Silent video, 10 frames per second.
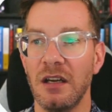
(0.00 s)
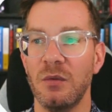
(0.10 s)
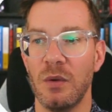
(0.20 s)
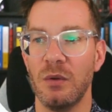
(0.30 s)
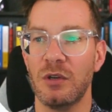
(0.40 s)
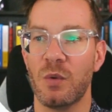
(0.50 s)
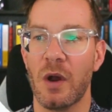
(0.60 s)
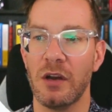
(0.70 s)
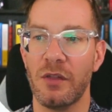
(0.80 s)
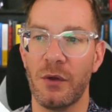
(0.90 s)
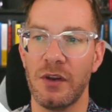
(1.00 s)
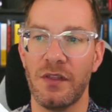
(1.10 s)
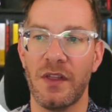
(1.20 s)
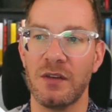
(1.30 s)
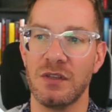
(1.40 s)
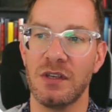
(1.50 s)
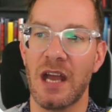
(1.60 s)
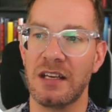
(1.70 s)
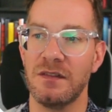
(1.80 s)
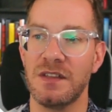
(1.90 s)
We'll acquire 30,000
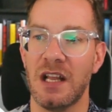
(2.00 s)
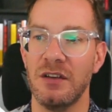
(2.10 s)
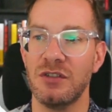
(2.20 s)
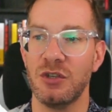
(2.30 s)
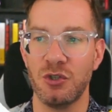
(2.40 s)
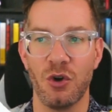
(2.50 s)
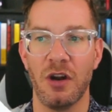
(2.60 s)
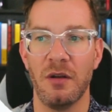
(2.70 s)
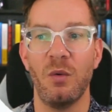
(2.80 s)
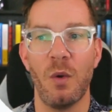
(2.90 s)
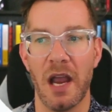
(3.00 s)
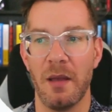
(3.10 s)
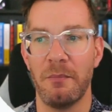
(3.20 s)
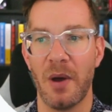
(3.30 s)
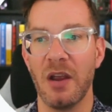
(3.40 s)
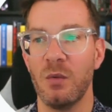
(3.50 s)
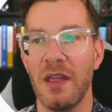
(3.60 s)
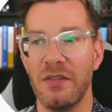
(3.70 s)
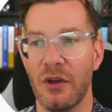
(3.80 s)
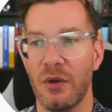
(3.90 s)
active sellers. Sure. Why? By
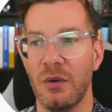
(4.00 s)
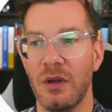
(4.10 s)
when though?